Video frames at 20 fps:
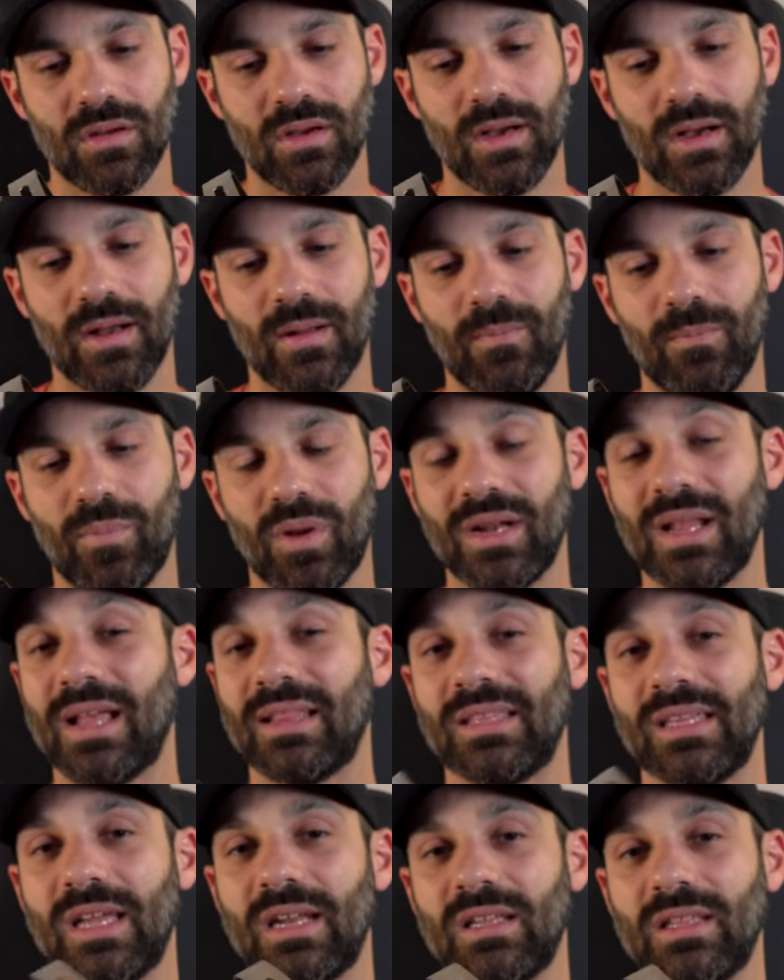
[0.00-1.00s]
Um, but
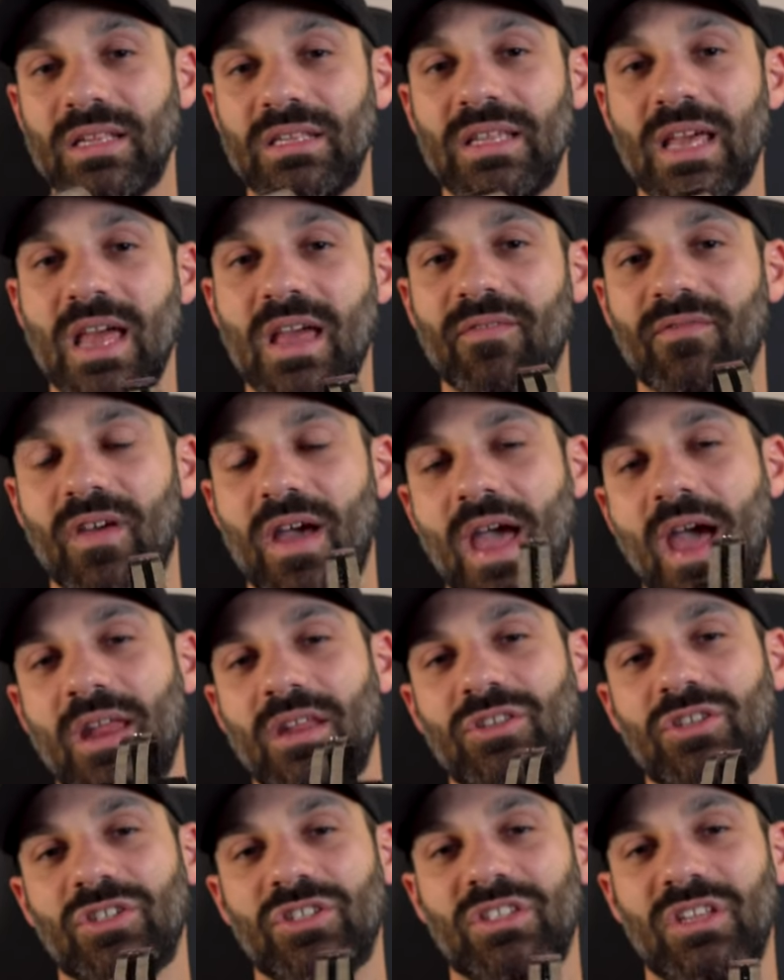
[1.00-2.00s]
at the end of the day, if I had
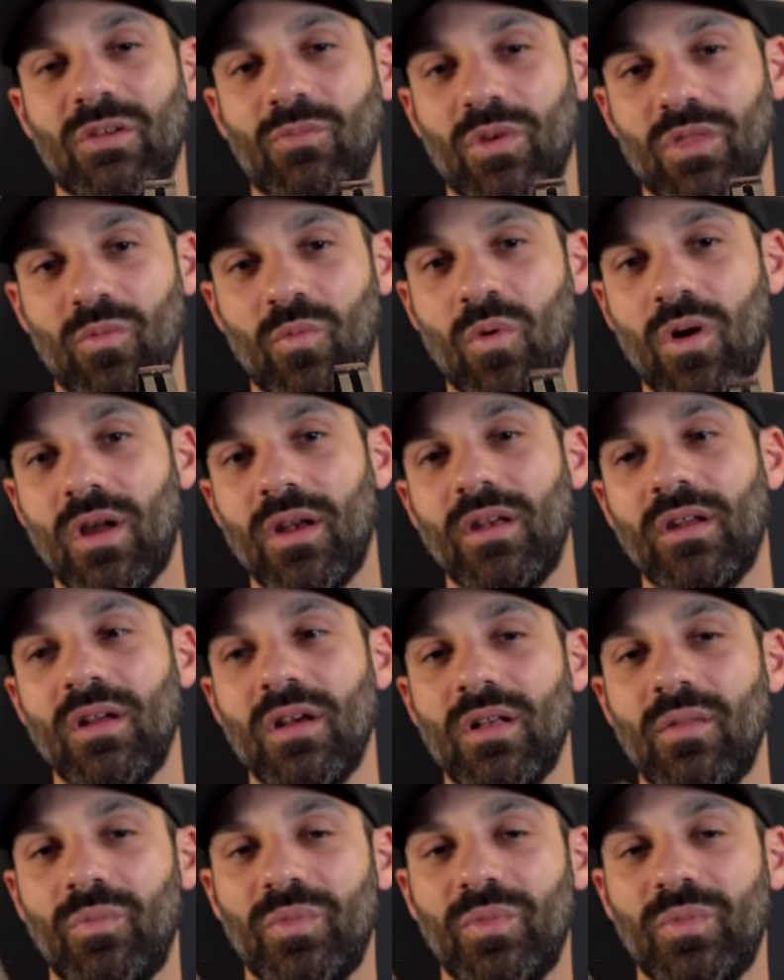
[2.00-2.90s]
to just stick with one,